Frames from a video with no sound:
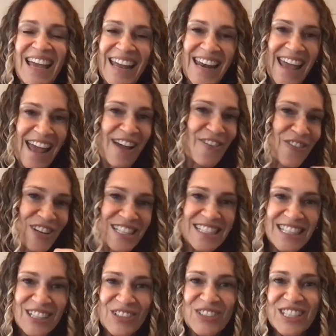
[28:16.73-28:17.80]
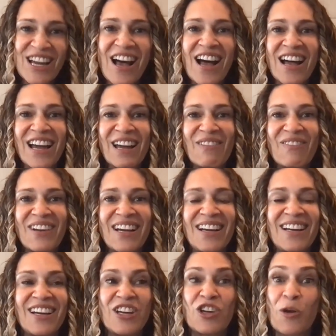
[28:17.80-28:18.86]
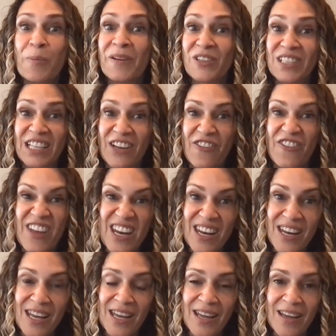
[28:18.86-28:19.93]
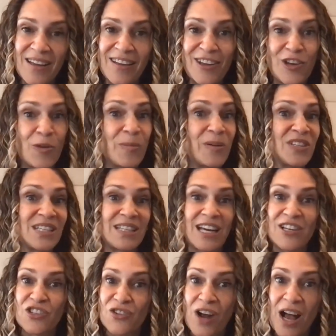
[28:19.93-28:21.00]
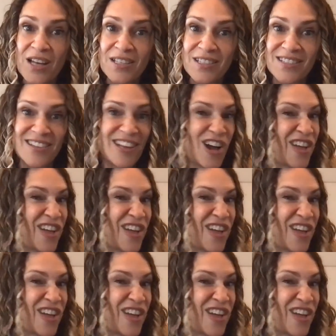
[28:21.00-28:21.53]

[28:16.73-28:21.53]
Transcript: And every single time you're building affinity, you're building that trust.